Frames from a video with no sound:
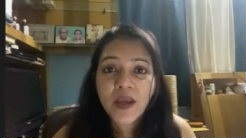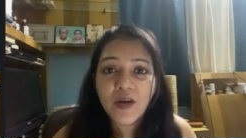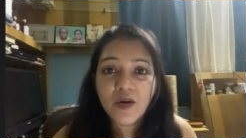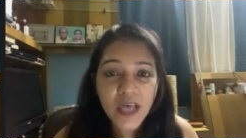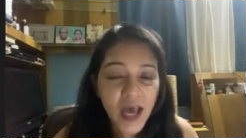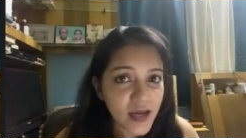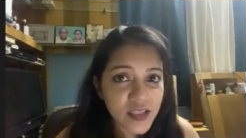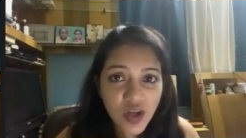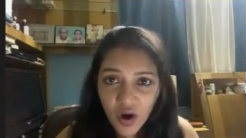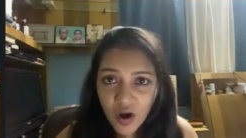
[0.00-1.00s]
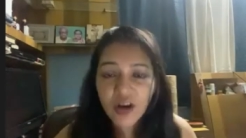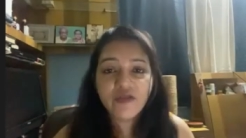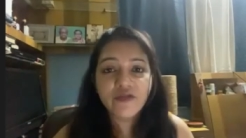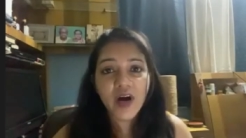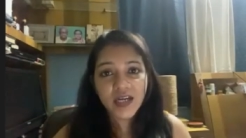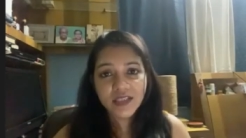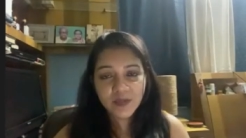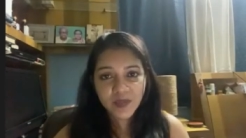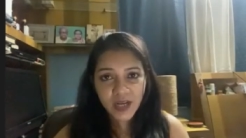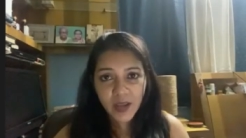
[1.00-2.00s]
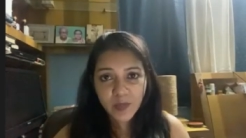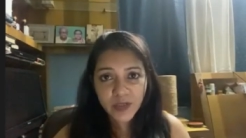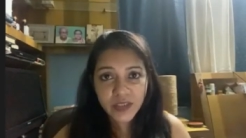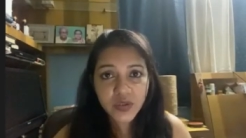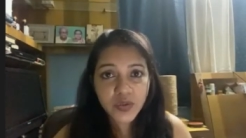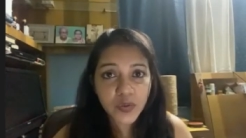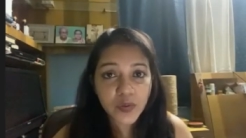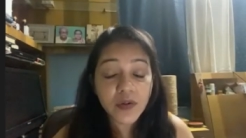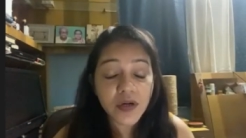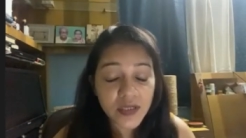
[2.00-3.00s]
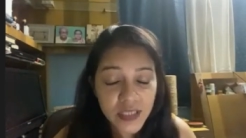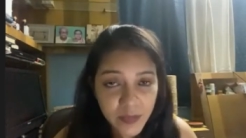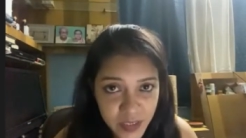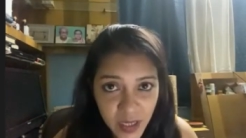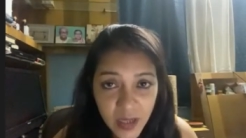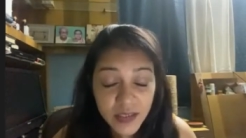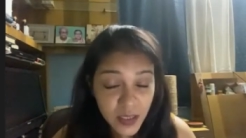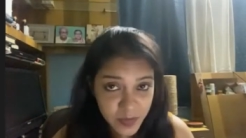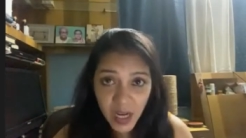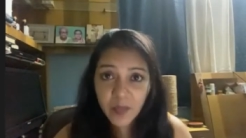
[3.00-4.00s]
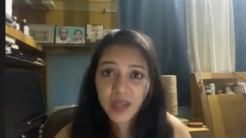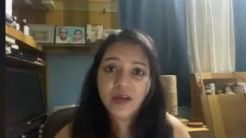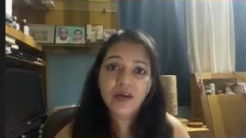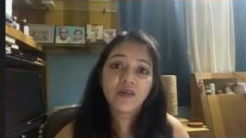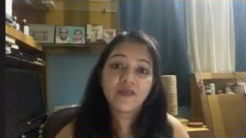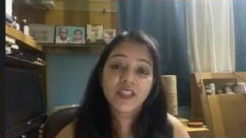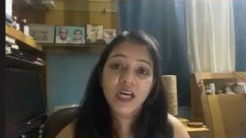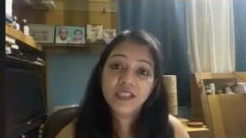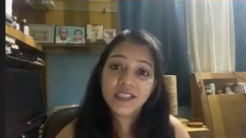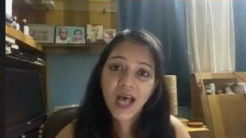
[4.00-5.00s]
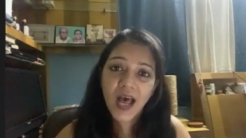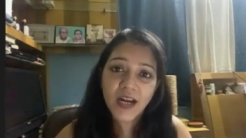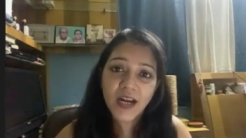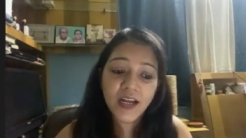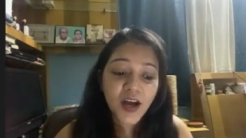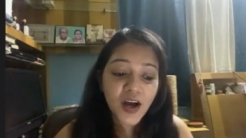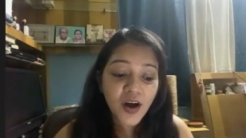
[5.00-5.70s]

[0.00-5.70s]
you know thanks all of our subscribers to uh, subscri- subscribing uh, with us and